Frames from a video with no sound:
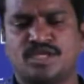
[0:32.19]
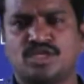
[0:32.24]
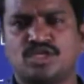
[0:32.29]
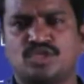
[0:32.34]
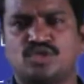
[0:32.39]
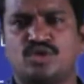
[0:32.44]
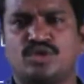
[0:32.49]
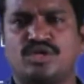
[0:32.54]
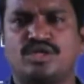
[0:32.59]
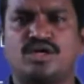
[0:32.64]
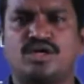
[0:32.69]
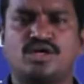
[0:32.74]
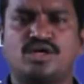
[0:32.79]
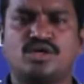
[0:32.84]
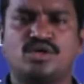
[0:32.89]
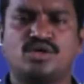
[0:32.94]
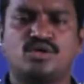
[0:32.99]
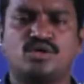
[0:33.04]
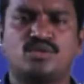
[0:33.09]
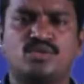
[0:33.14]
So in order
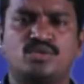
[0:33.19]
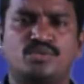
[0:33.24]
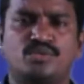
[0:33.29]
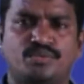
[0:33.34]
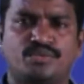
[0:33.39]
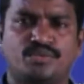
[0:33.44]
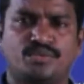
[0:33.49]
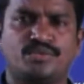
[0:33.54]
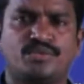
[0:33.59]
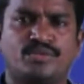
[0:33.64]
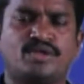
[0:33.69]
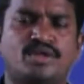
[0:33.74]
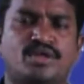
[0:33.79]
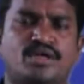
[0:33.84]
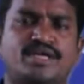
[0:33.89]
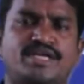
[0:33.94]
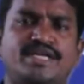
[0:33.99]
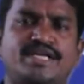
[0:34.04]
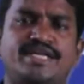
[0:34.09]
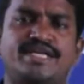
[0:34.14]
to
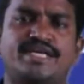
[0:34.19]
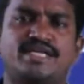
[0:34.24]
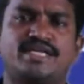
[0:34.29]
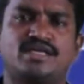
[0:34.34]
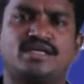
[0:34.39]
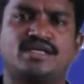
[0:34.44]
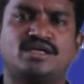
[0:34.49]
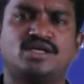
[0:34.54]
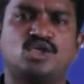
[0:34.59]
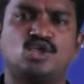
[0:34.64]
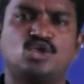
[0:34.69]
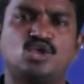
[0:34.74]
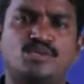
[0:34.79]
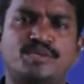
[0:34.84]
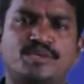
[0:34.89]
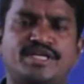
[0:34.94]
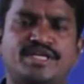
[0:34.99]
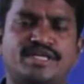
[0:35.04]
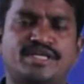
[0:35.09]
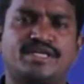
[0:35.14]
detect
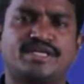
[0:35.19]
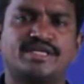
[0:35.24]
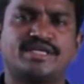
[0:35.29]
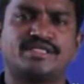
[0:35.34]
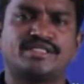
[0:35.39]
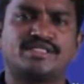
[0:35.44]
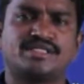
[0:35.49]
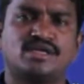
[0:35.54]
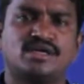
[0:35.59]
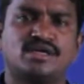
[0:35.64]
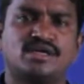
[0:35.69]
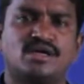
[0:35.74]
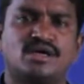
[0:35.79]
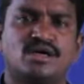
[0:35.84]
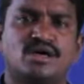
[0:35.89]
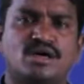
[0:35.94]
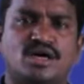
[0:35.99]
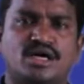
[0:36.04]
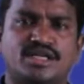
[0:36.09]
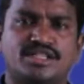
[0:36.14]
2-bit errors
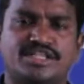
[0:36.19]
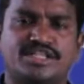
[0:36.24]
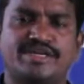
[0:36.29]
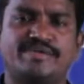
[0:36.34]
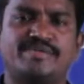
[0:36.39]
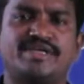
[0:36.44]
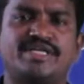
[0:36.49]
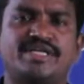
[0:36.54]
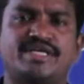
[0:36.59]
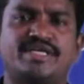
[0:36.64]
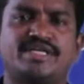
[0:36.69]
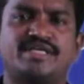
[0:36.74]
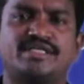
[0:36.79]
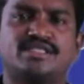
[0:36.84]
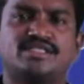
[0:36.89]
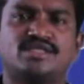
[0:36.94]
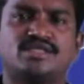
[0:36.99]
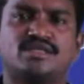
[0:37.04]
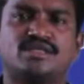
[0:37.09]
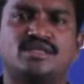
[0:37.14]
or 3-bit
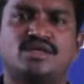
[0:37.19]
errors,